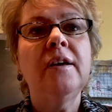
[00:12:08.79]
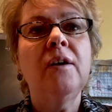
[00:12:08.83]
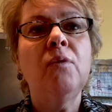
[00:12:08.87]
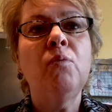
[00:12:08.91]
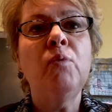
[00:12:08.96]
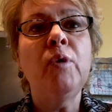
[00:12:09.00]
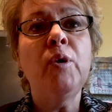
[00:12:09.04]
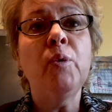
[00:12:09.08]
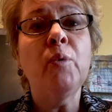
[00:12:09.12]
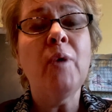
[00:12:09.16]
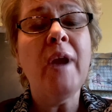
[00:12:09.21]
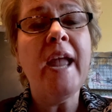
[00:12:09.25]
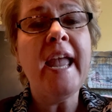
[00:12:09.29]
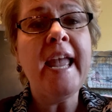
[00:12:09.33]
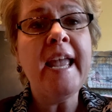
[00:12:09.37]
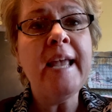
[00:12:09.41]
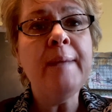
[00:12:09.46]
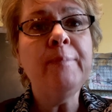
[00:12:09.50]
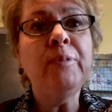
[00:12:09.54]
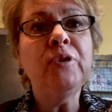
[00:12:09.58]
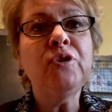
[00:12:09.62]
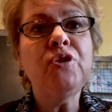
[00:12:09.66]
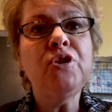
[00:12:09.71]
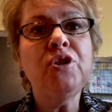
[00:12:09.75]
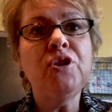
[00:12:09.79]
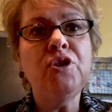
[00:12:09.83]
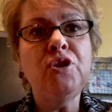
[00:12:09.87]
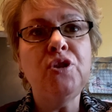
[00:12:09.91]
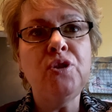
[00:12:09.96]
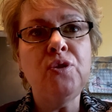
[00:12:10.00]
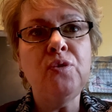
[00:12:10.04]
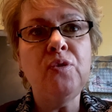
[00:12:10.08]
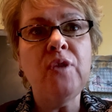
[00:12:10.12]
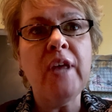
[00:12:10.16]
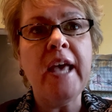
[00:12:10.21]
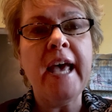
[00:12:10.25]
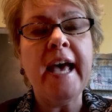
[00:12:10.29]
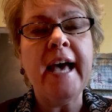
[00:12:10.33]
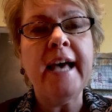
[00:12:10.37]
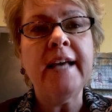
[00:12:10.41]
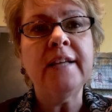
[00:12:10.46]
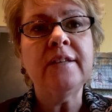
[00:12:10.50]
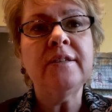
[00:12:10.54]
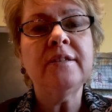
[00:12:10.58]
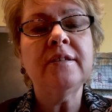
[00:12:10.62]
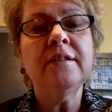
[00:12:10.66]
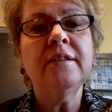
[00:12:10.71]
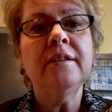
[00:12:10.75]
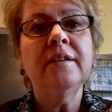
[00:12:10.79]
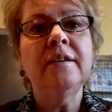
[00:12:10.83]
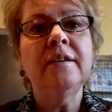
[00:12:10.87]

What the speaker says: we were able to do that